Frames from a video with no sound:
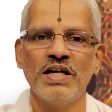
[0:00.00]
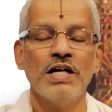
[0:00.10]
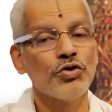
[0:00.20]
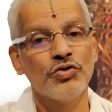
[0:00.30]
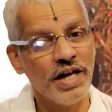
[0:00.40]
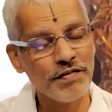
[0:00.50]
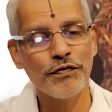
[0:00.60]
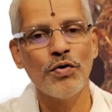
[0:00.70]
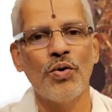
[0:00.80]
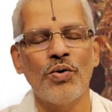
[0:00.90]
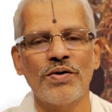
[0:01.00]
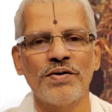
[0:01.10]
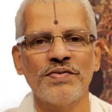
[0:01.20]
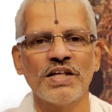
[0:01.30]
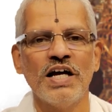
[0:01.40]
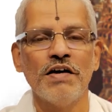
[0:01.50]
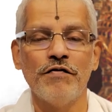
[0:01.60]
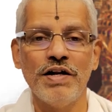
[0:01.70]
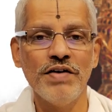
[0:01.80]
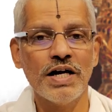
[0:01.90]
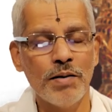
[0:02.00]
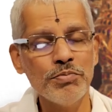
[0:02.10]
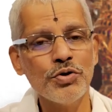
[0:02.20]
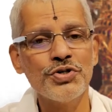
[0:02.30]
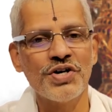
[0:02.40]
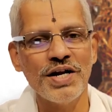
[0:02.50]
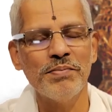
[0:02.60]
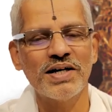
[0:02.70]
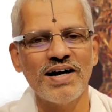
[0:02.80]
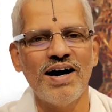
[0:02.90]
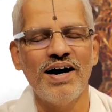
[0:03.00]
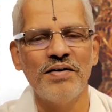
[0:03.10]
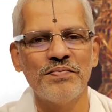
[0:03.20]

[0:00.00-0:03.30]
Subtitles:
So therefore, when we come to Sri Matha,